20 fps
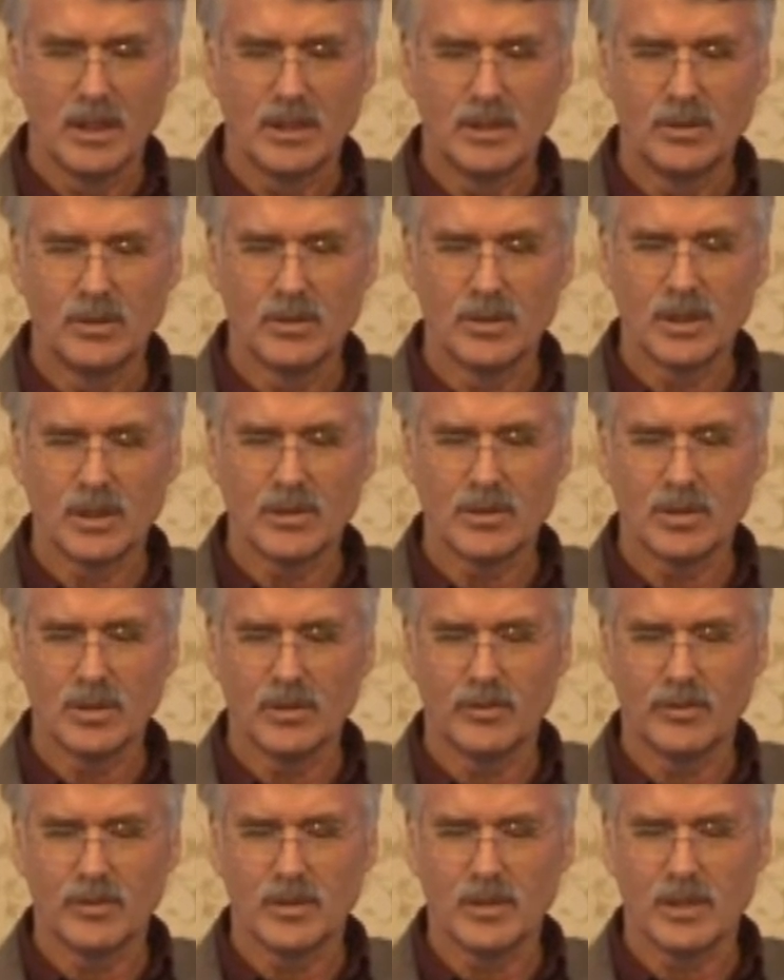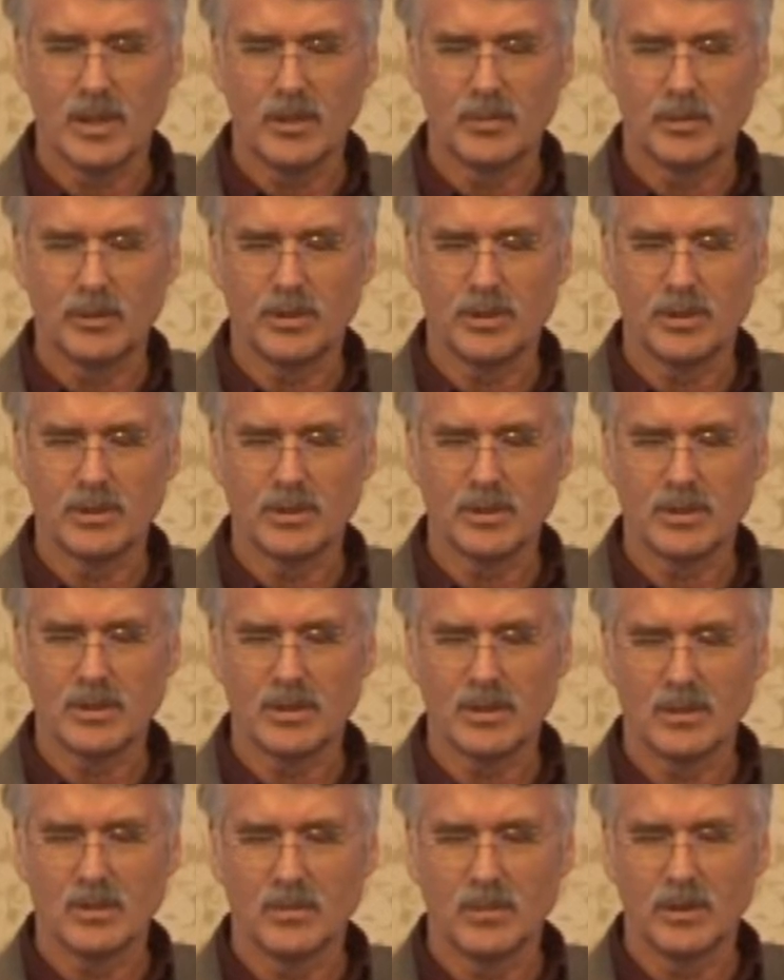using surface
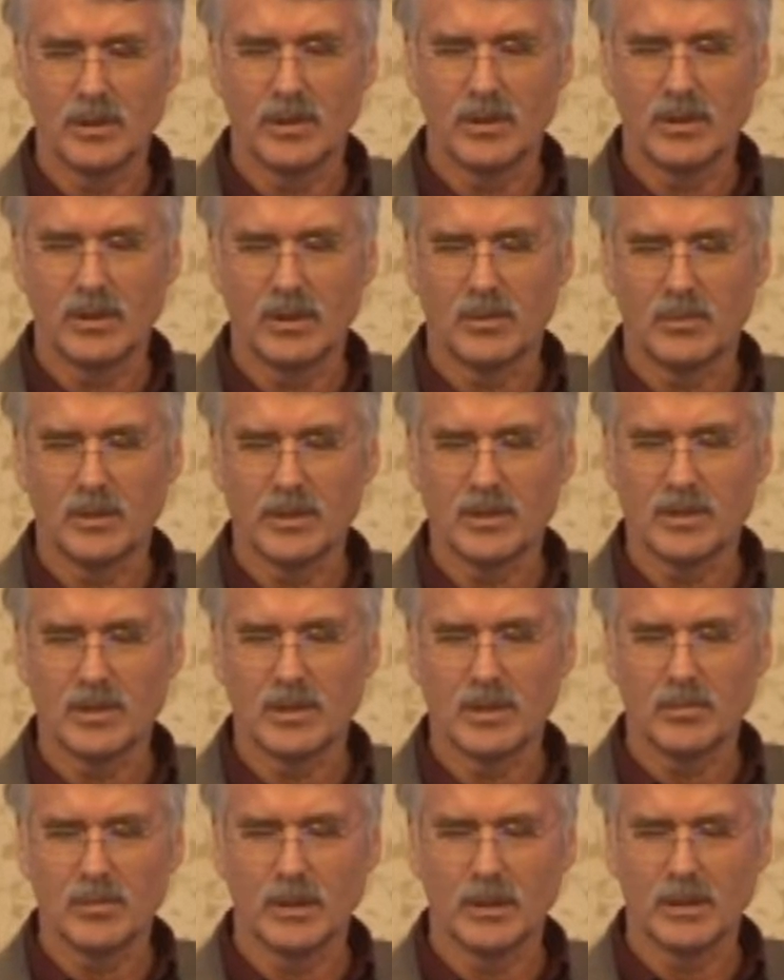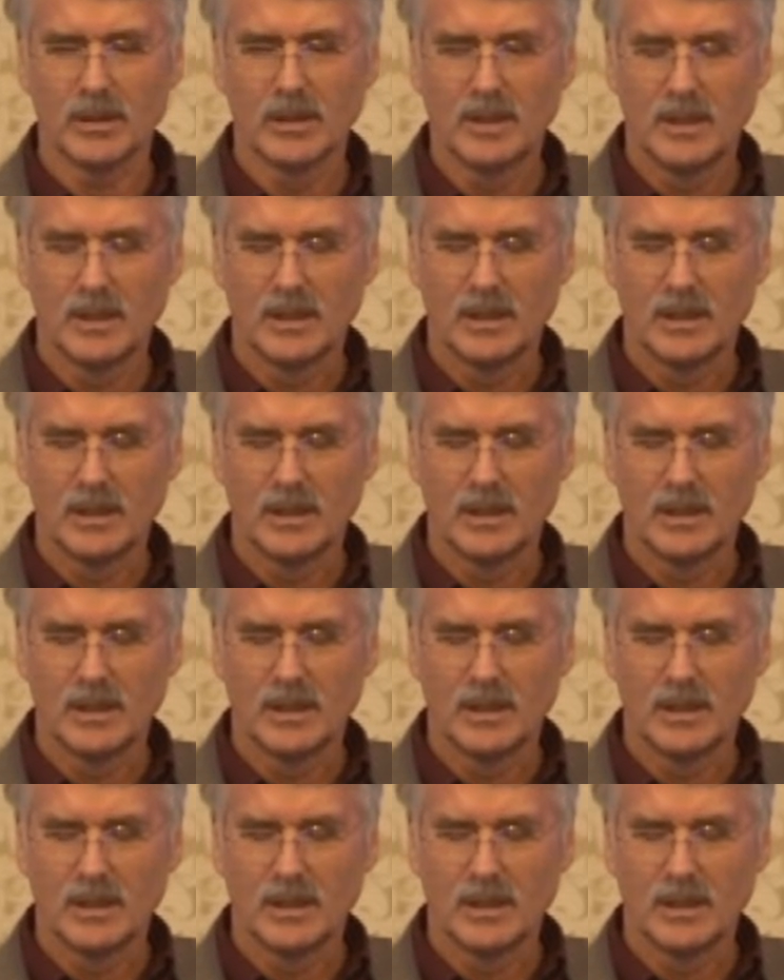temperatures with uh, 1 sigma